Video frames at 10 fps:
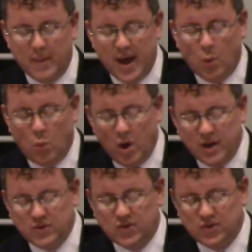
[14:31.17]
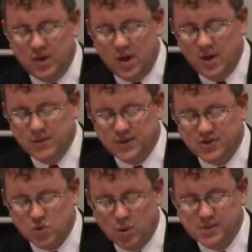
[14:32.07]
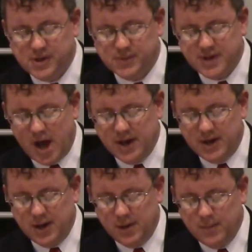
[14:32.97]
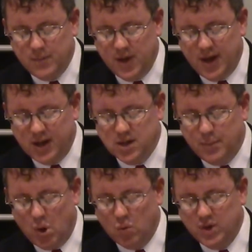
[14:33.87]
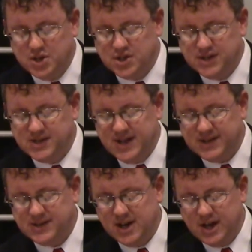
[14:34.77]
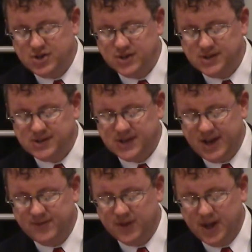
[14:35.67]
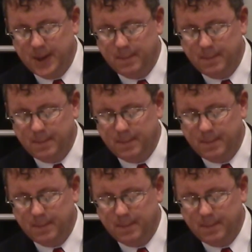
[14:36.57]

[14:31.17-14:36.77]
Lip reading: At once, the storm subsided, and the boat reached its destination safely.